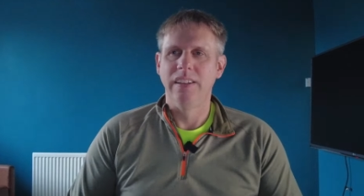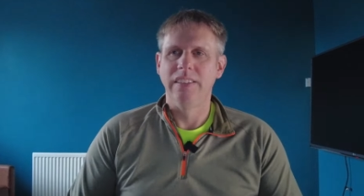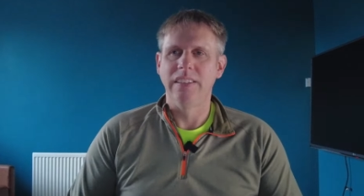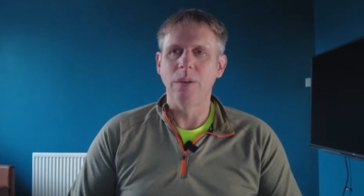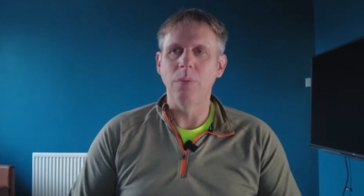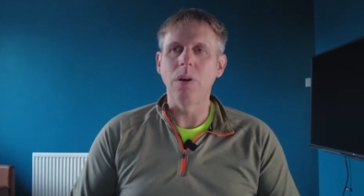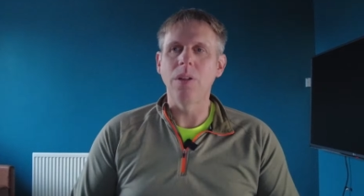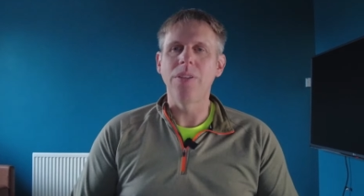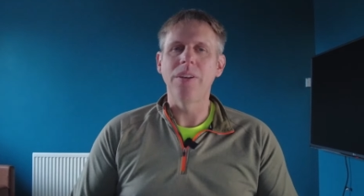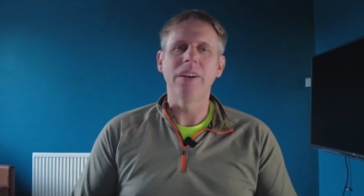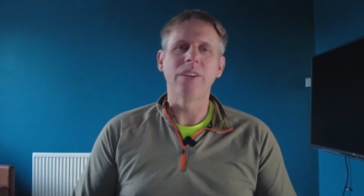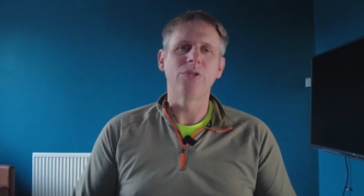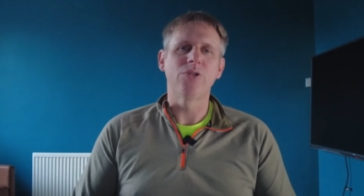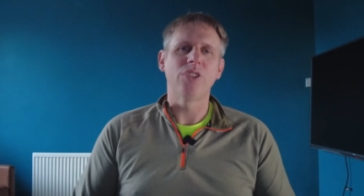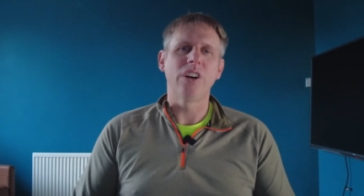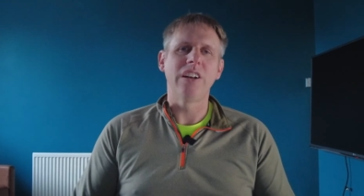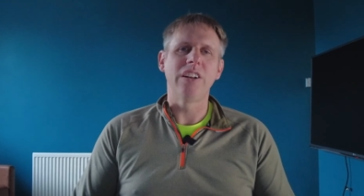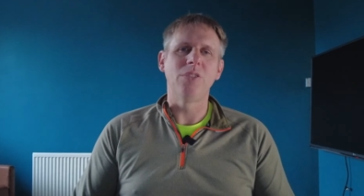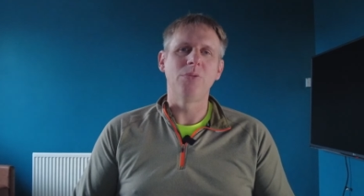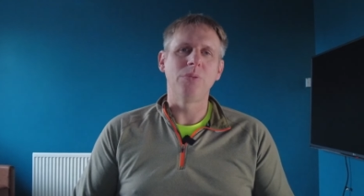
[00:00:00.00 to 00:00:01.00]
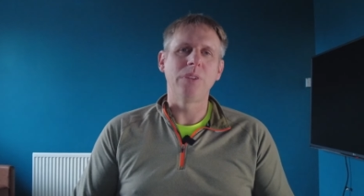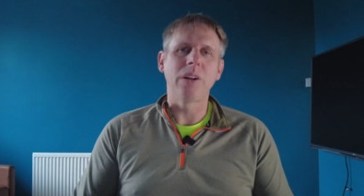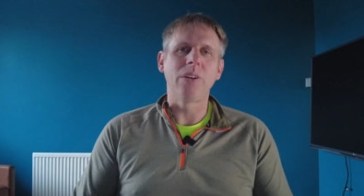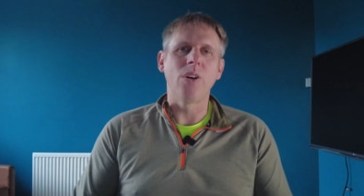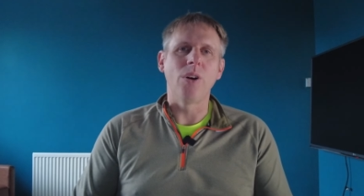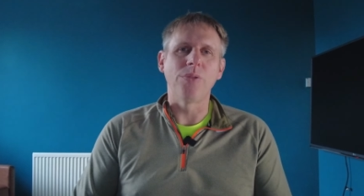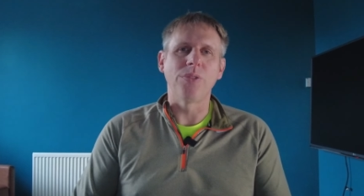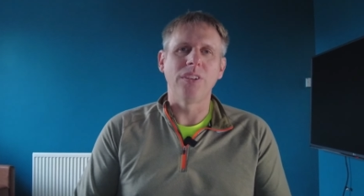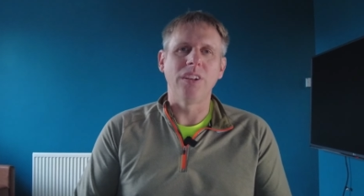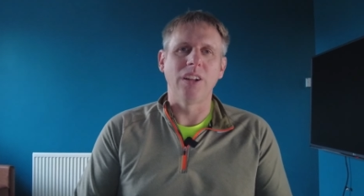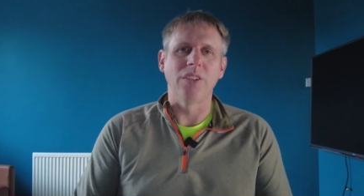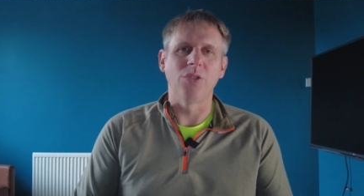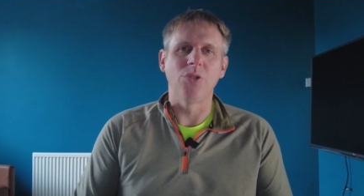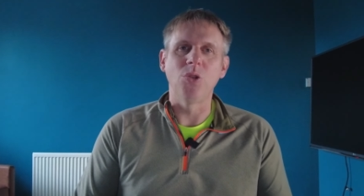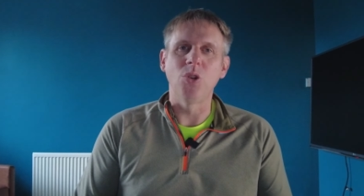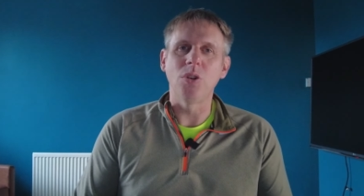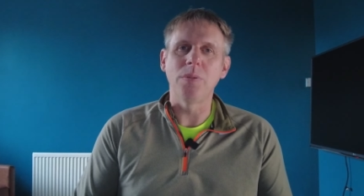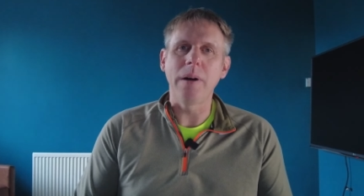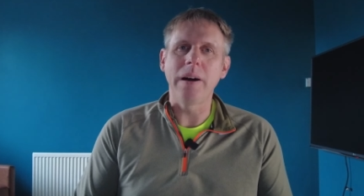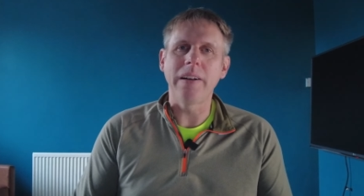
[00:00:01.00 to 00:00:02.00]
Now, one thing as traders, we don't often like to
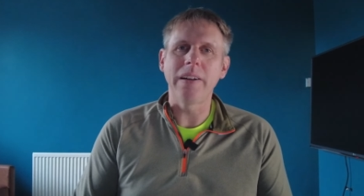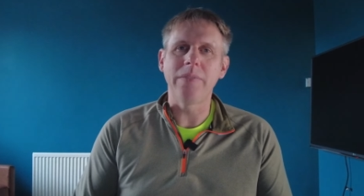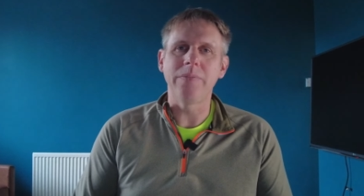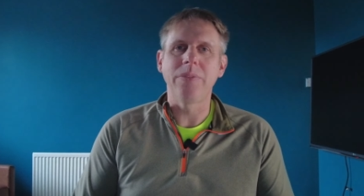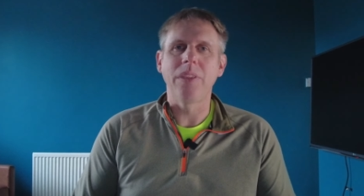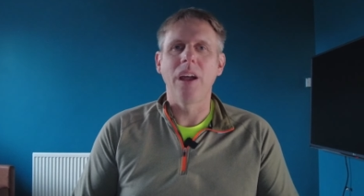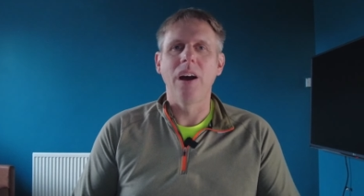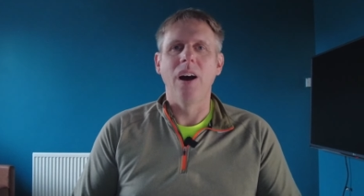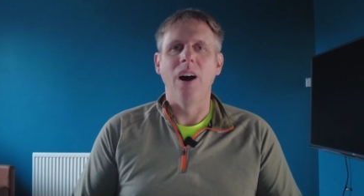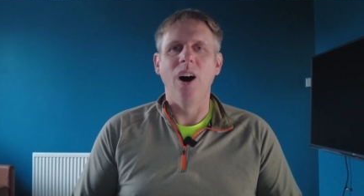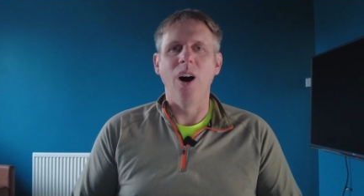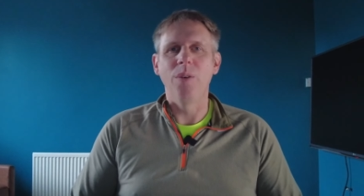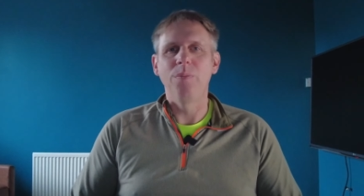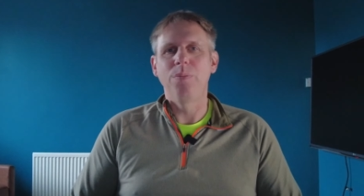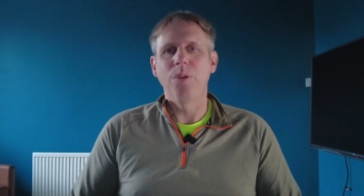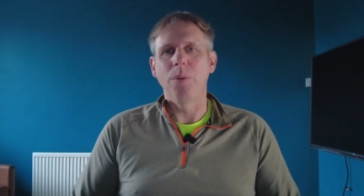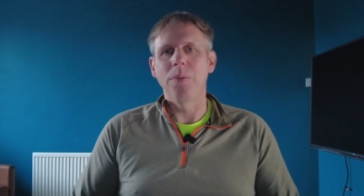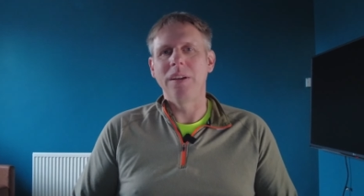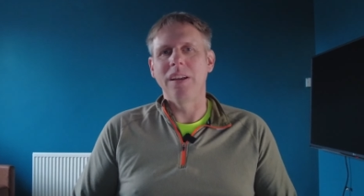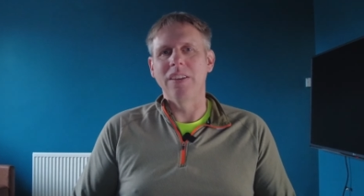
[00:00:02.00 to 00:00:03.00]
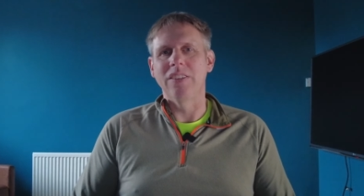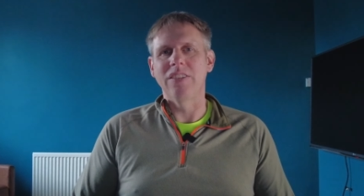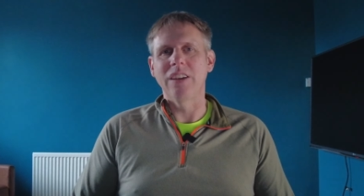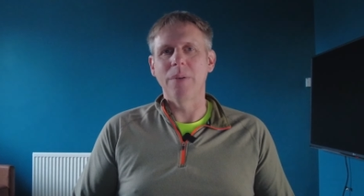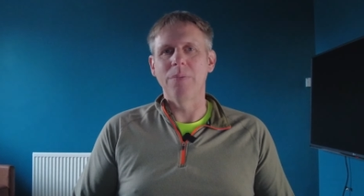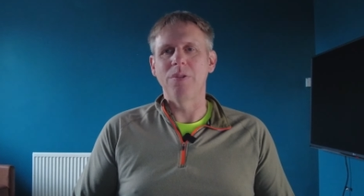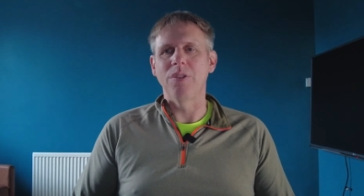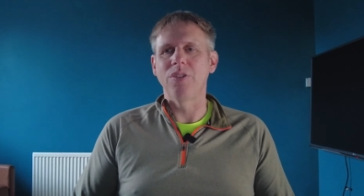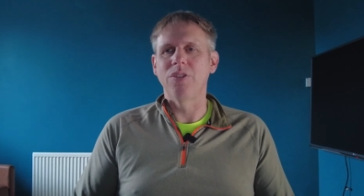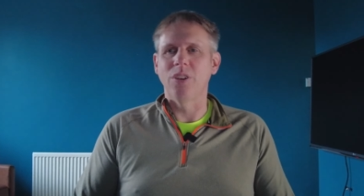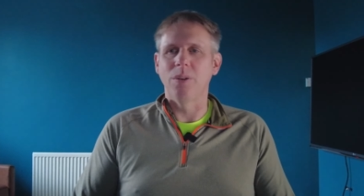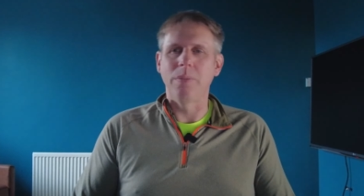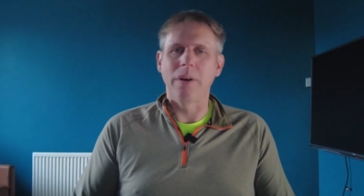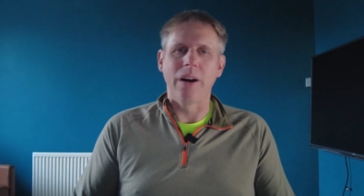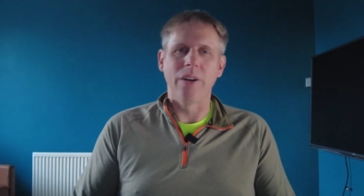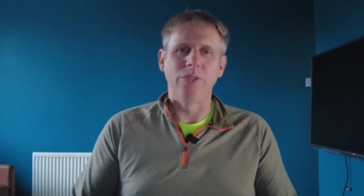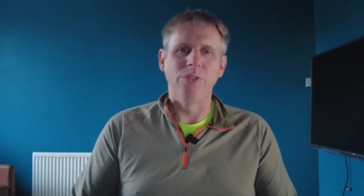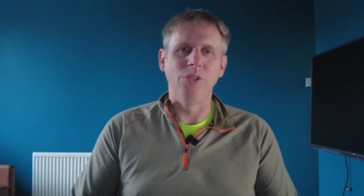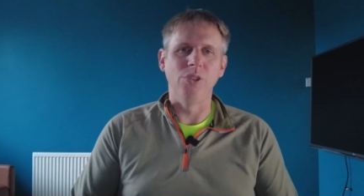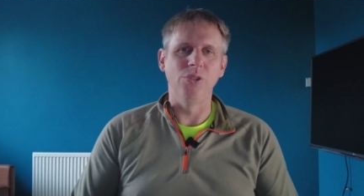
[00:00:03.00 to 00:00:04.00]
talk about it. I'm probably an exception because I'm
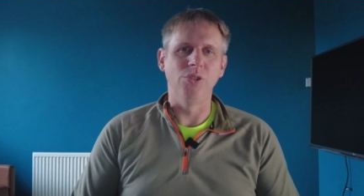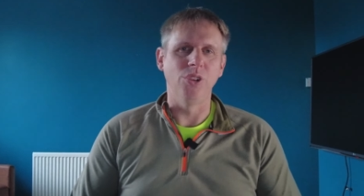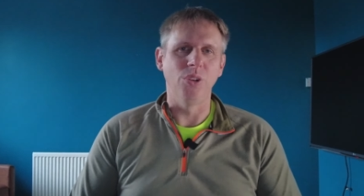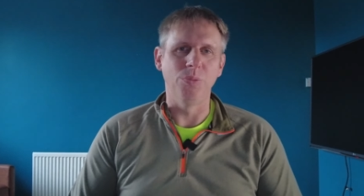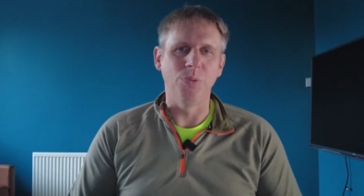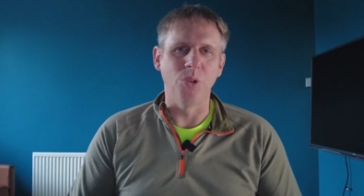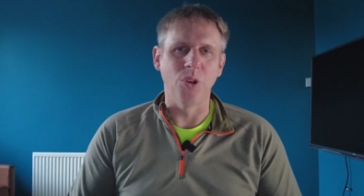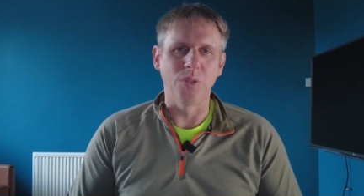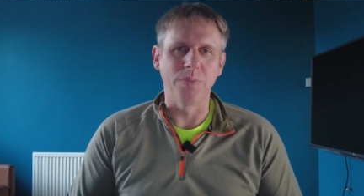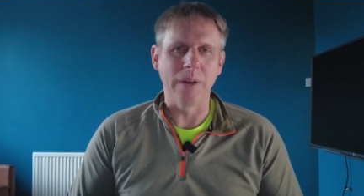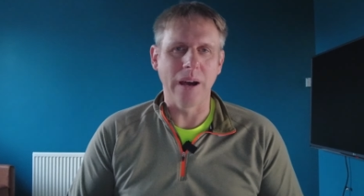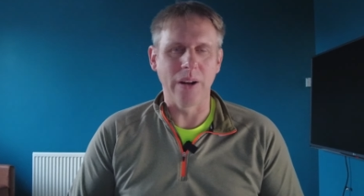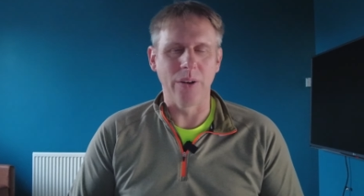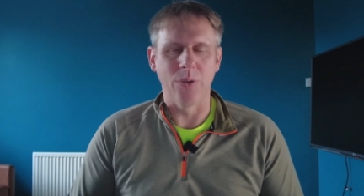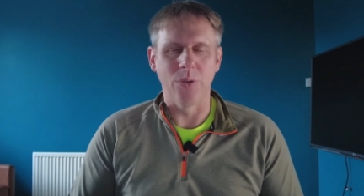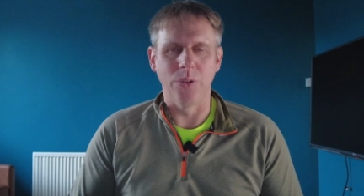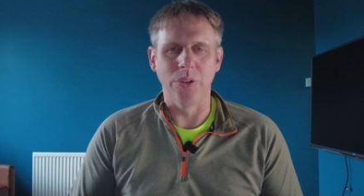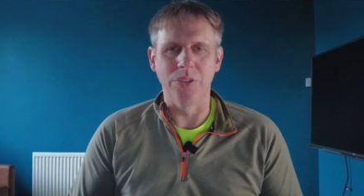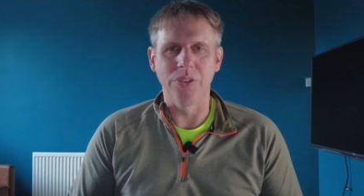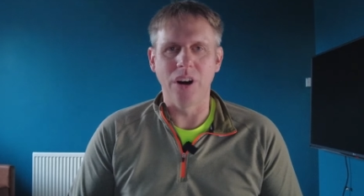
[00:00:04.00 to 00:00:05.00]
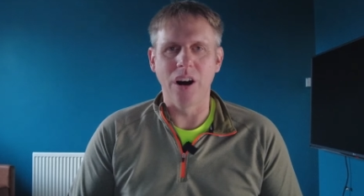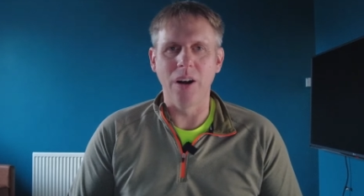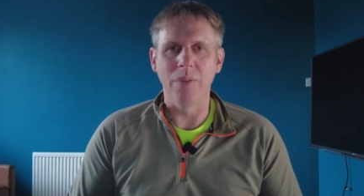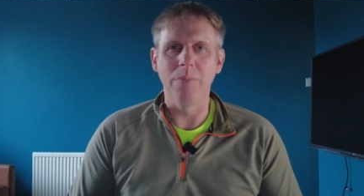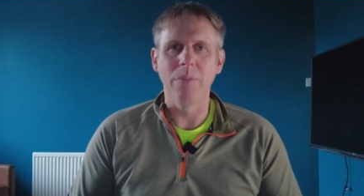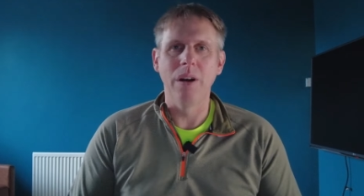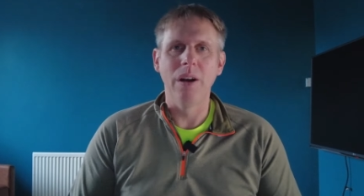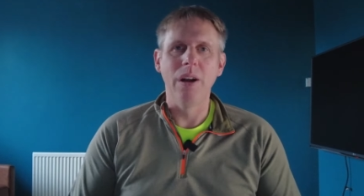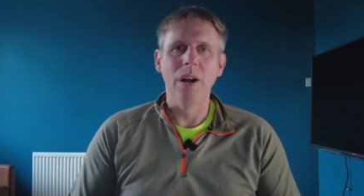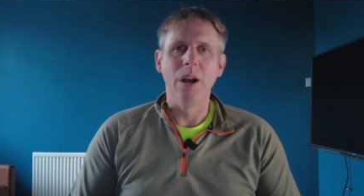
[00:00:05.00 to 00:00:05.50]
out on YouTube talking about it all the time.